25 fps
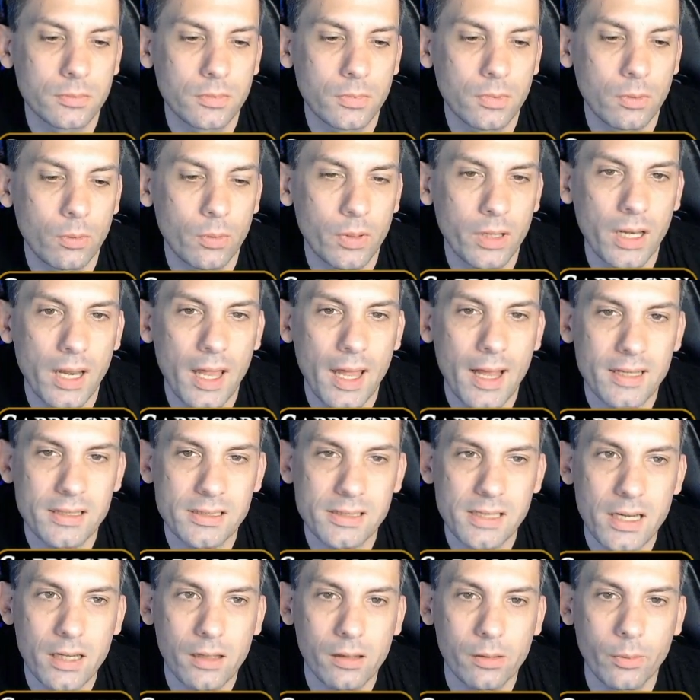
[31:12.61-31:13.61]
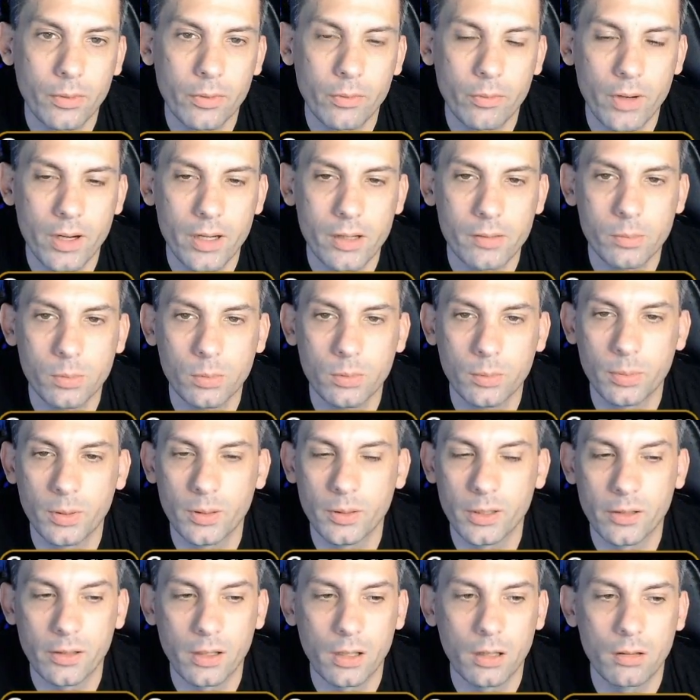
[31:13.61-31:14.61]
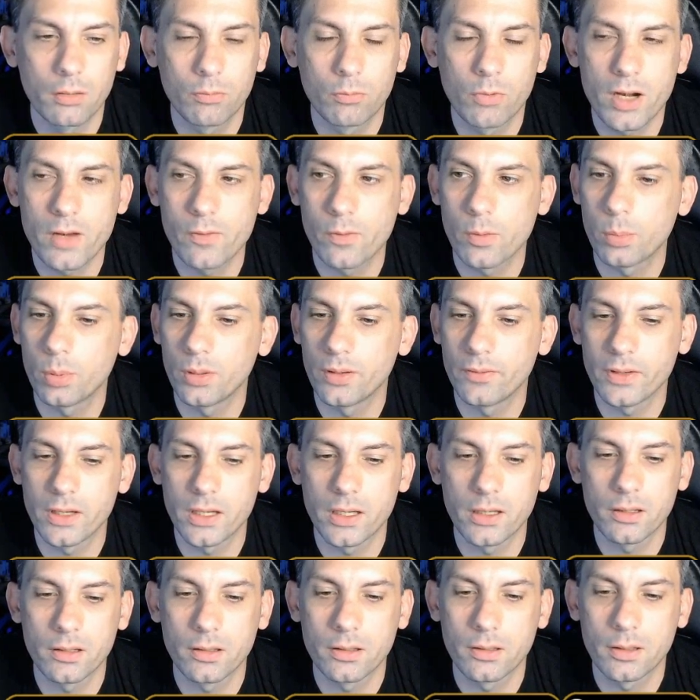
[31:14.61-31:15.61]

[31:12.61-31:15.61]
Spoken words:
We can exile it with Rite of Oblivion,